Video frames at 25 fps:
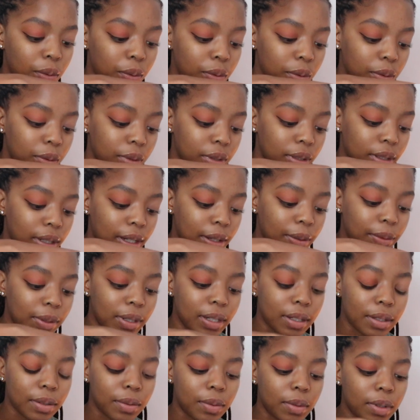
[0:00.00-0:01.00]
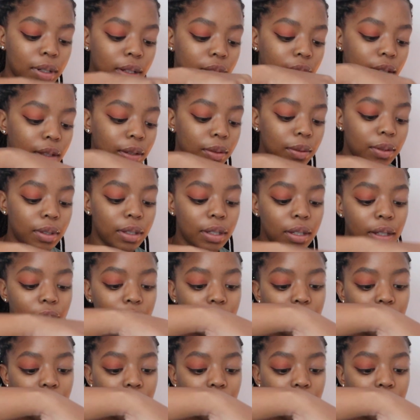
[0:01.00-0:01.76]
Ooh, now it doesn't want to close.